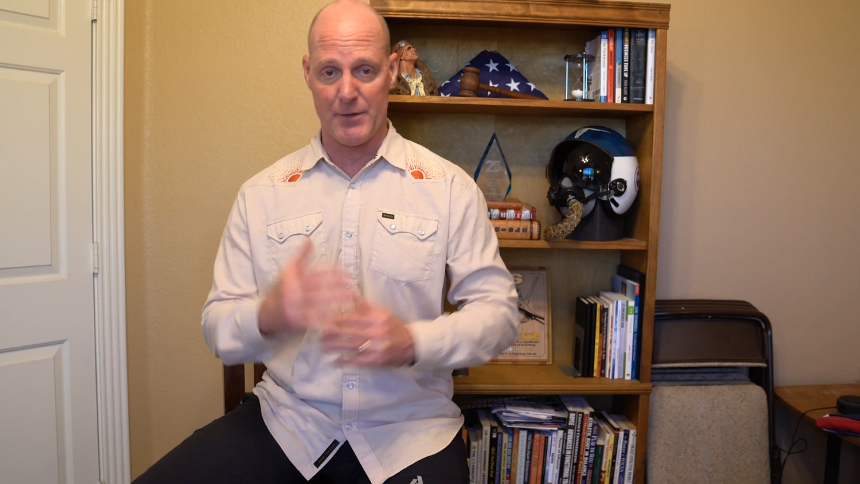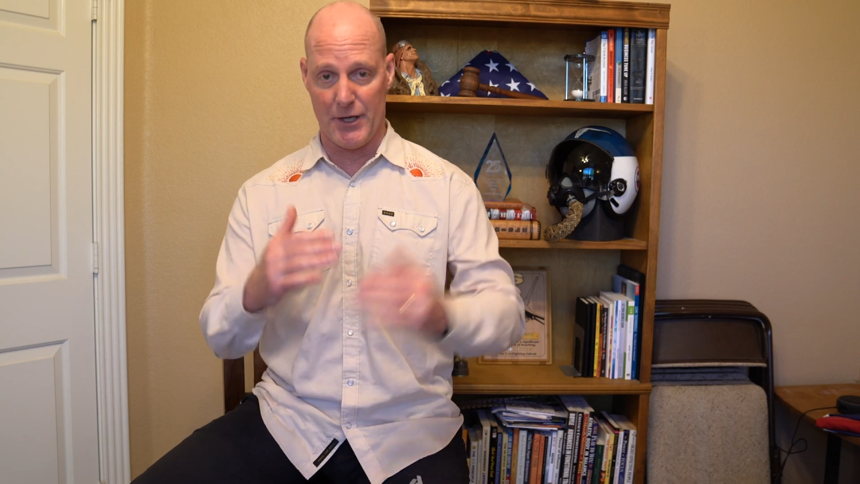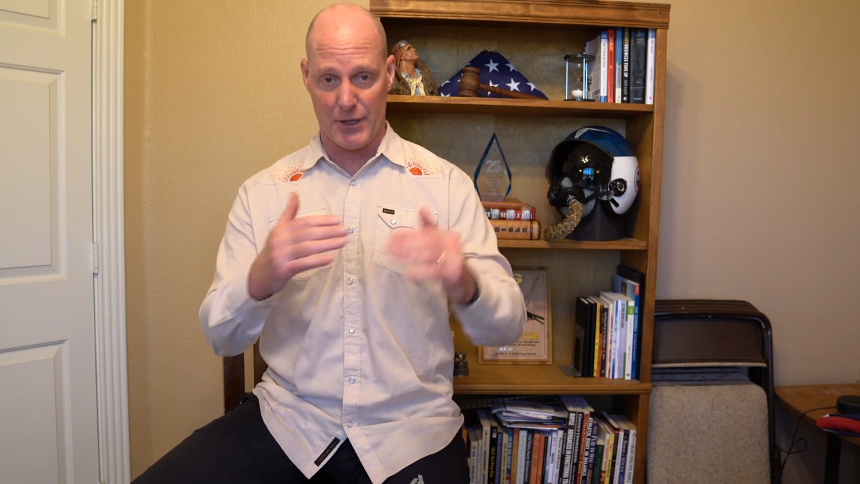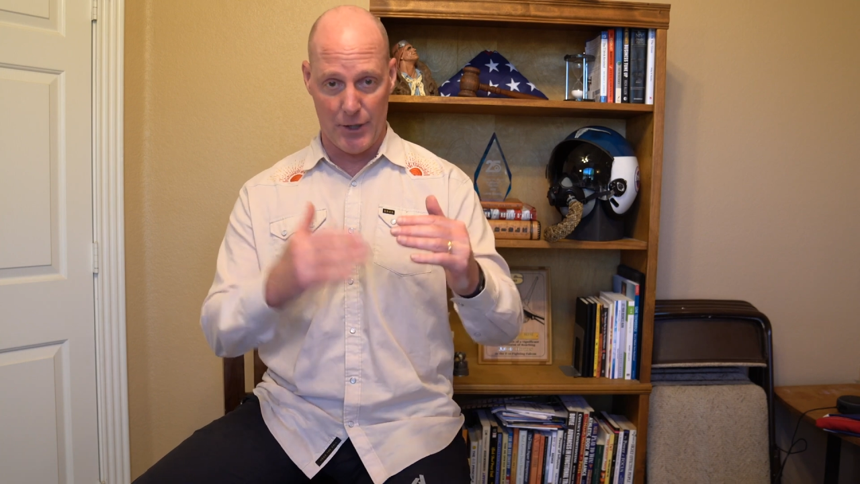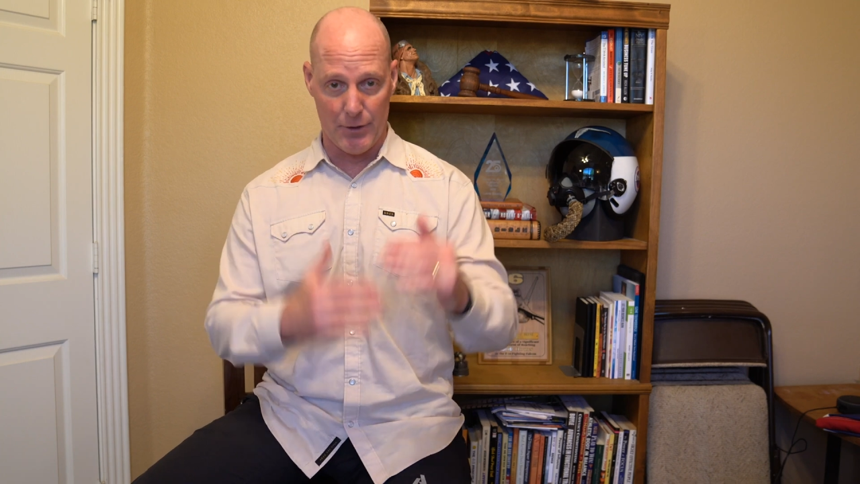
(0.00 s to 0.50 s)
going
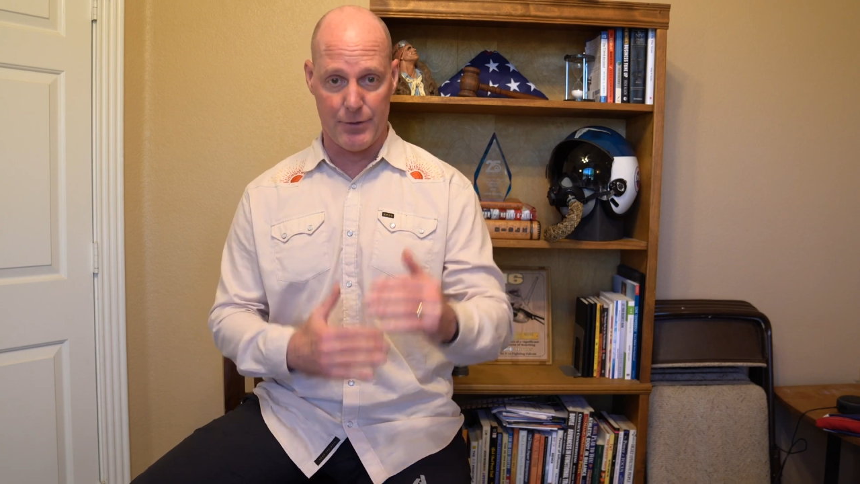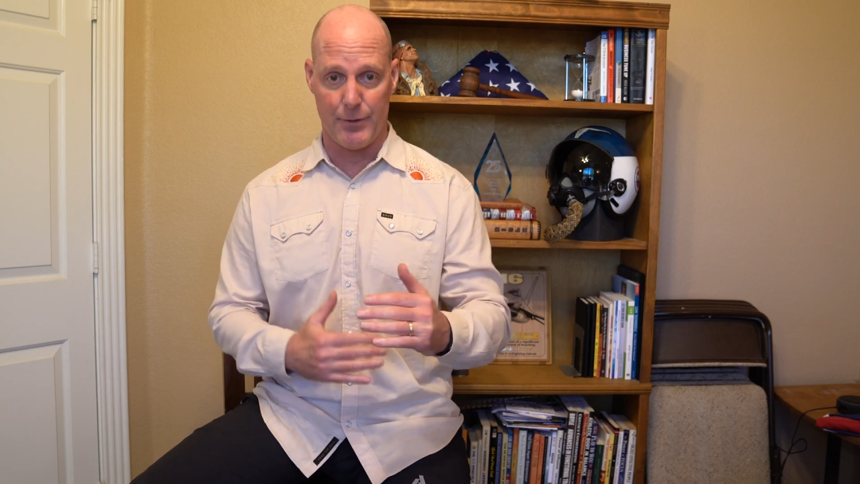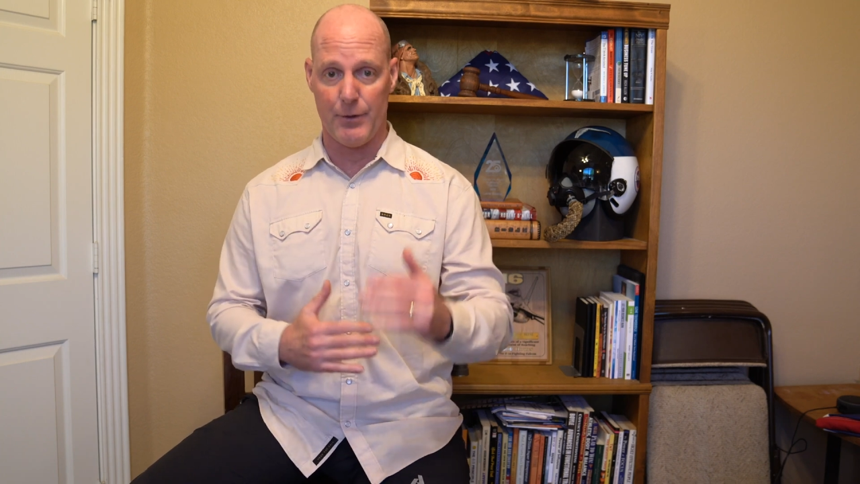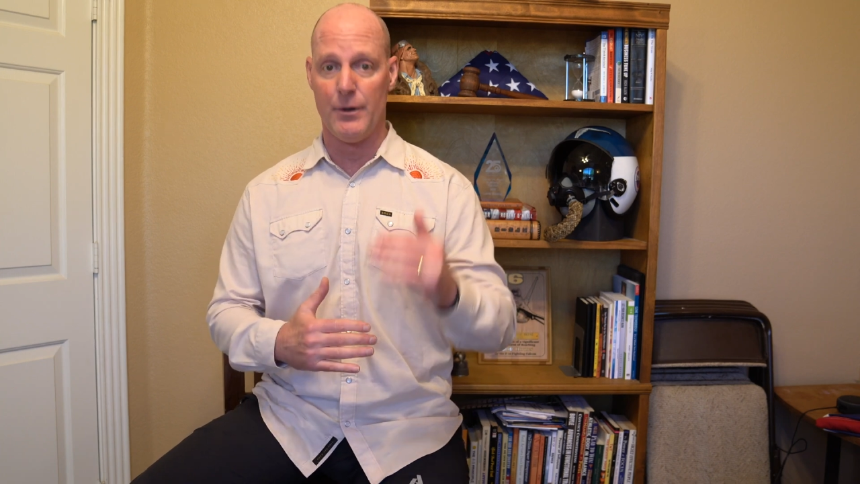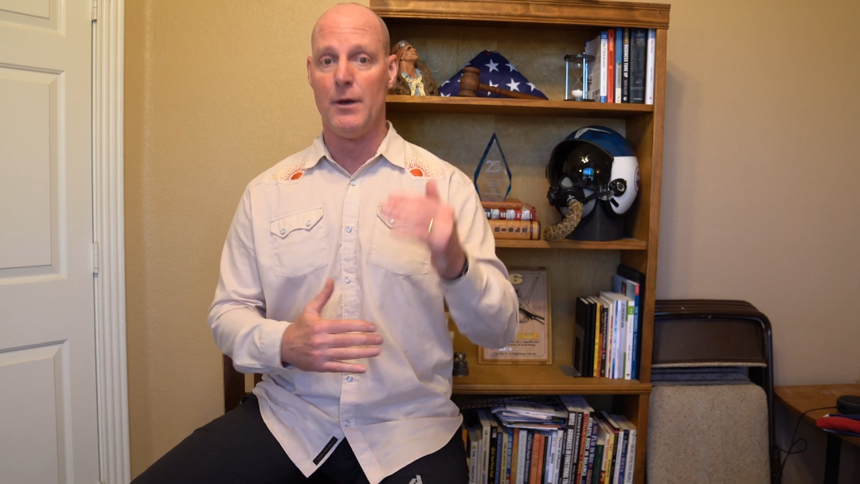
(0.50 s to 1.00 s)
to go
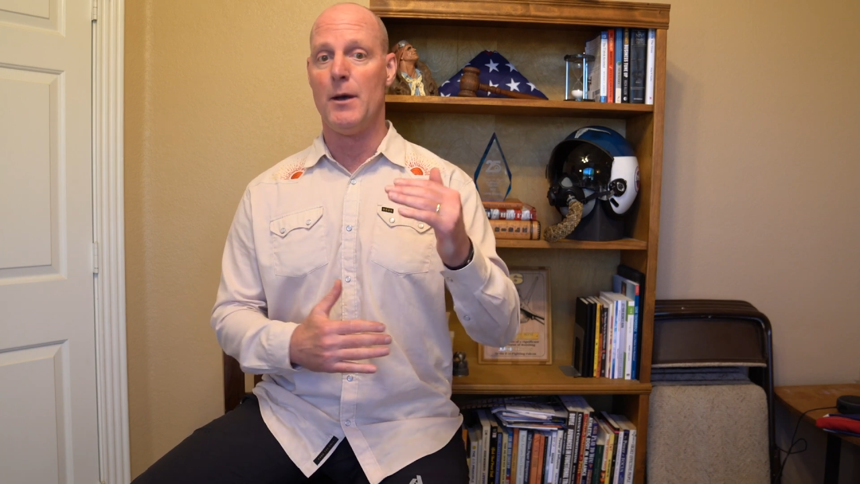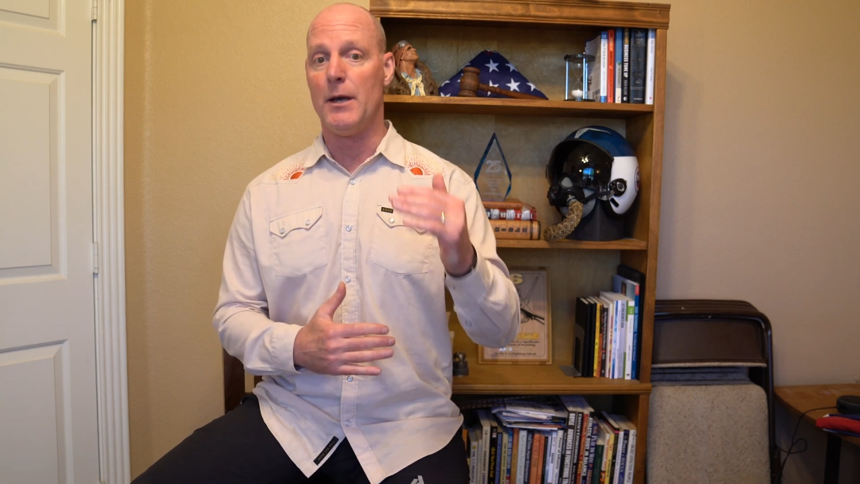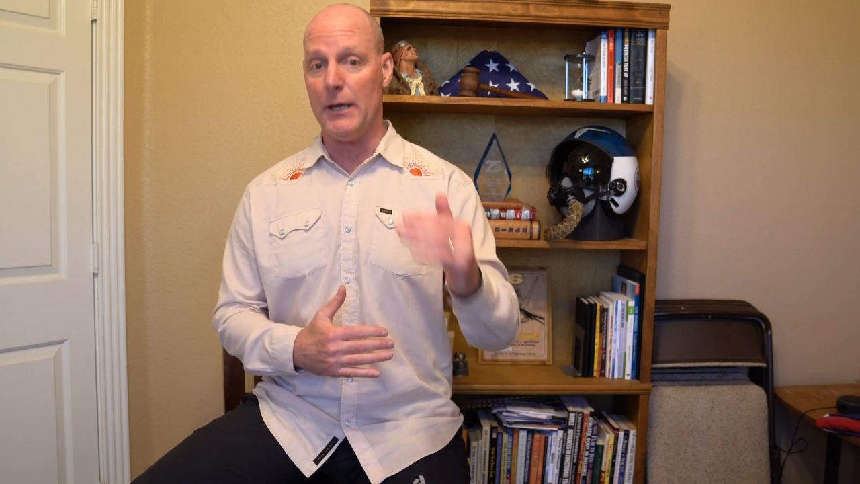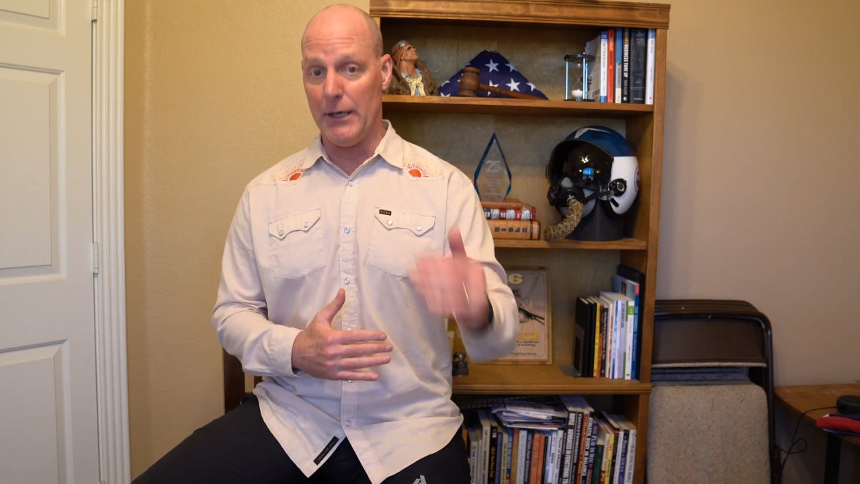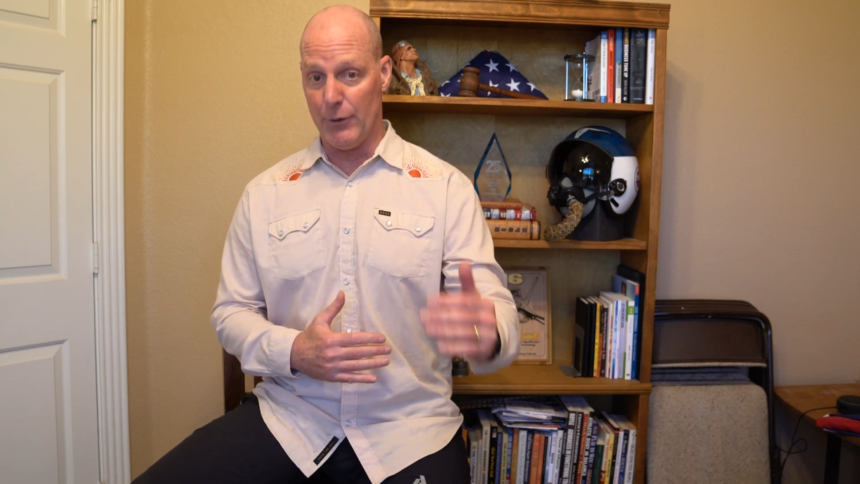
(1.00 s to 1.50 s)
through
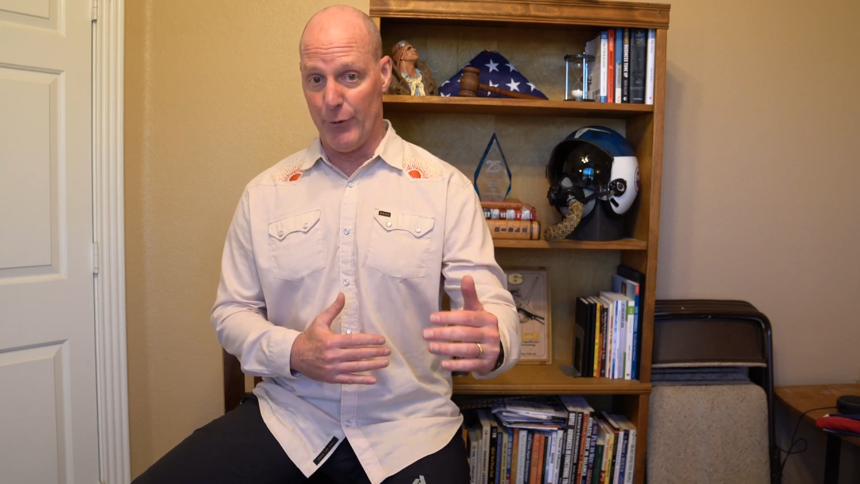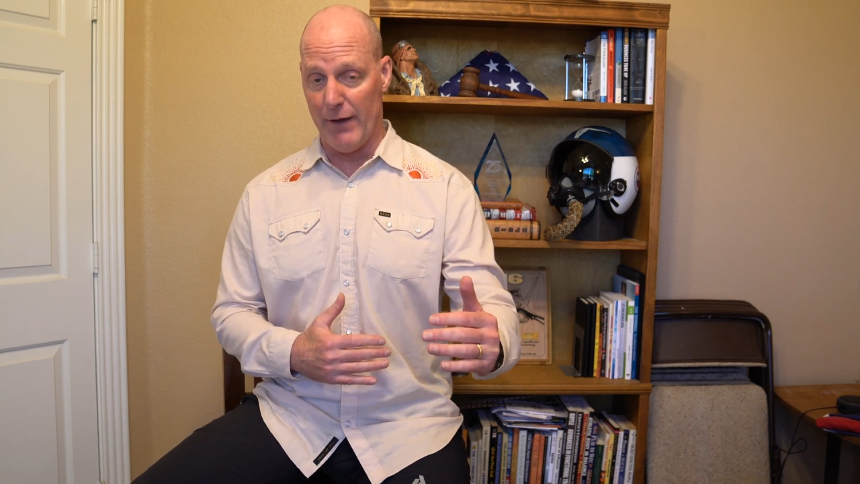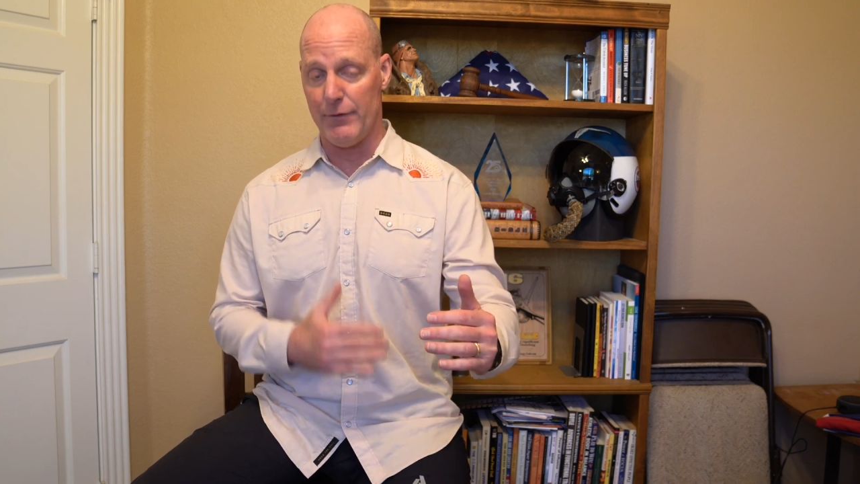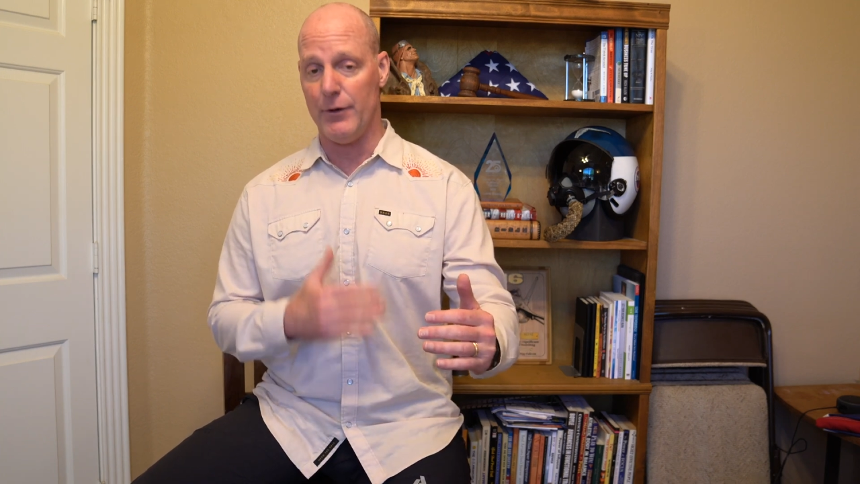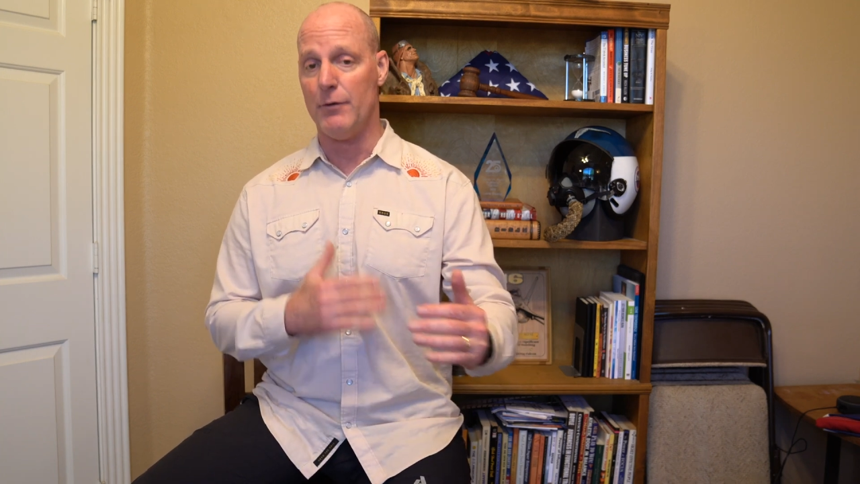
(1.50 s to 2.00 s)

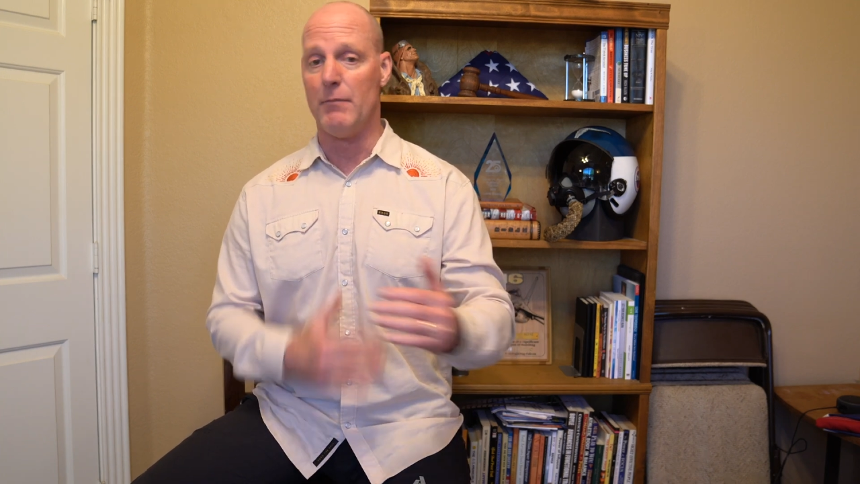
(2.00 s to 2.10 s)
revenue